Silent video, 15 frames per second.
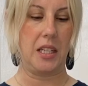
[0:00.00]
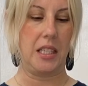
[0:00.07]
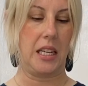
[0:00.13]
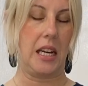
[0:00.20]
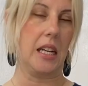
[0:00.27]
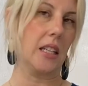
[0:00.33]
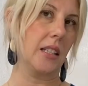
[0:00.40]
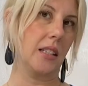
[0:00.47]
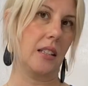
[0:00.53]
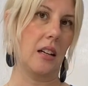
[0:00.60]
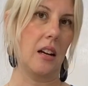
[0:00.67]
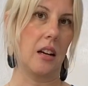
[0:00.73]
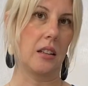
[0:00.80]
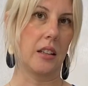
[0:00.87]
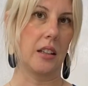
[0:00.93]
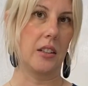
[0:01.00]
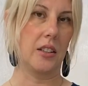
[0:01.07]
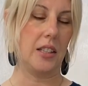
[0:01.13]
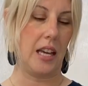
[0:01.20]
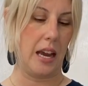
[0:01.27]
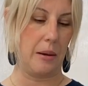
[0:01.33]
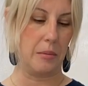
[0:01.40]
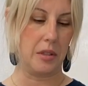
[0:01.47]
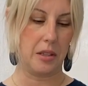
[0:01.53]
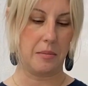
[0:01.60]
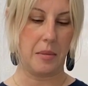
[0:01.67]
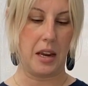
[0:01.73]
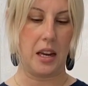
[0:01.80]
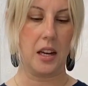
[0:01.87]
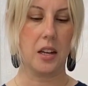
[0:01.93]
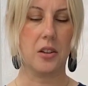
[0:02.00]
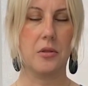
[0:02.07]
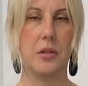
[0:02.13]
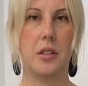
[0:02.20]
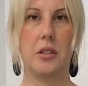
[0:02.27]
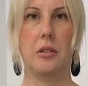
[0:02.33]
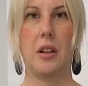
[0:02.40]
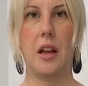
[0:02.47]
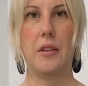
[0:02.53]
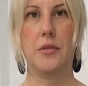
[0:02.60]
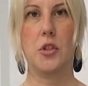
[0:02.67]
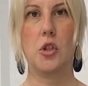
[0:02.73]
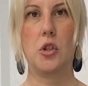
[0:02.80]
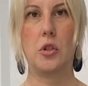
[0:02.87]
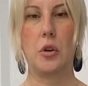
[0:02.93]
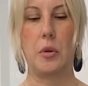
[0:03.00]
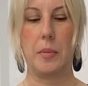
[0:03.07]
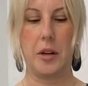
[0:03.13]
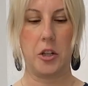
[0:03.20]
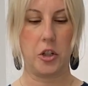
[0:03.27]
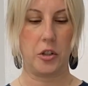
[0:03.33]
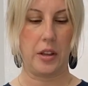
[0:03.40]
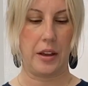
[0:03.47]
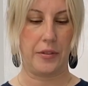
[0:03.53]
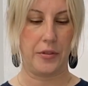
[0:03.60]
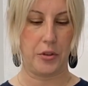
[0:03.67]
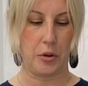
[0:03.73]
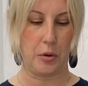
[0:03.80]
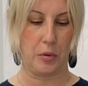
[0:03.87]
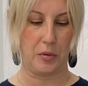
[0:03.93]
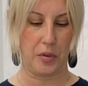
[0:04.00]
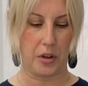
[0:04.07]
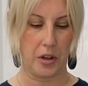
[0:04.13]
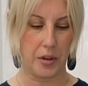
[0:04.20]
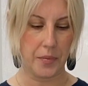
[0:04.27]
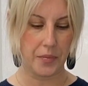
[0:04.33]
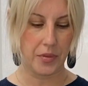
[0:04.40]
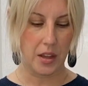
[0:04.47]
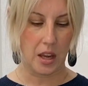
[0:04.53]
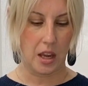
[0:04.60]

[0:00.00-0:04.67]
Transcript: takes a little time to make, you still have so much left over,